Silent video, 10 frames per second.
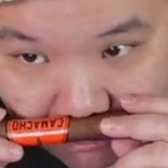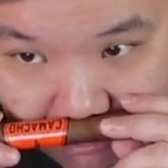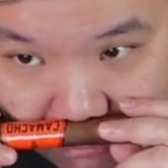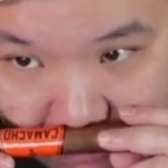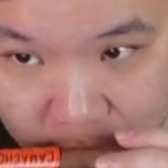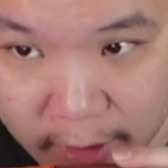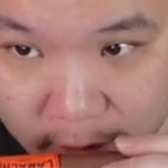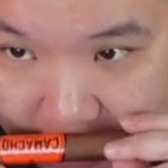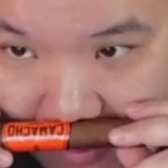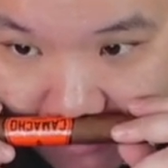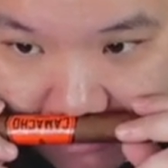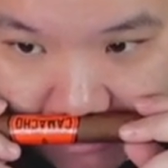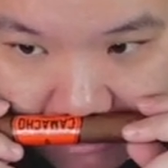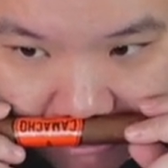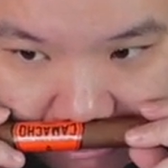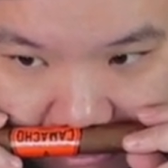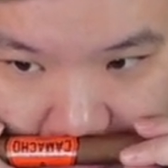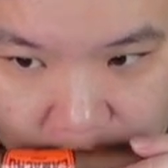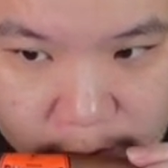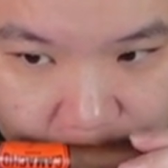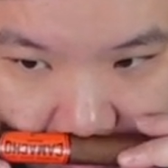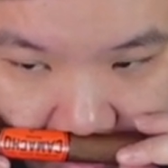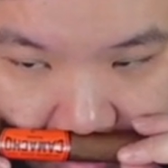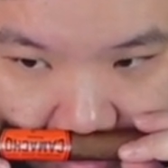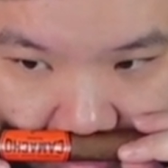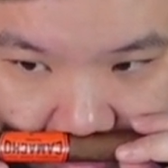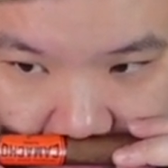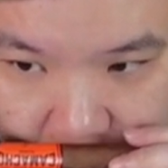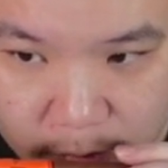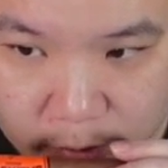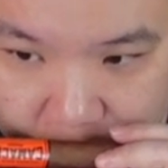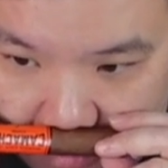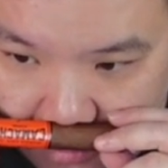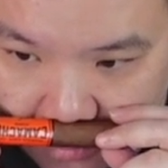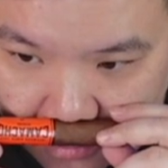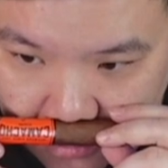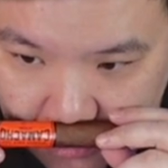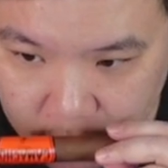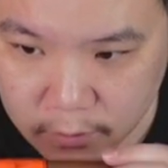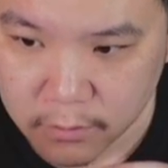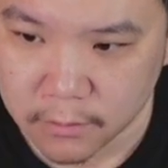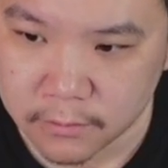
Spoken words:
Nothing is said.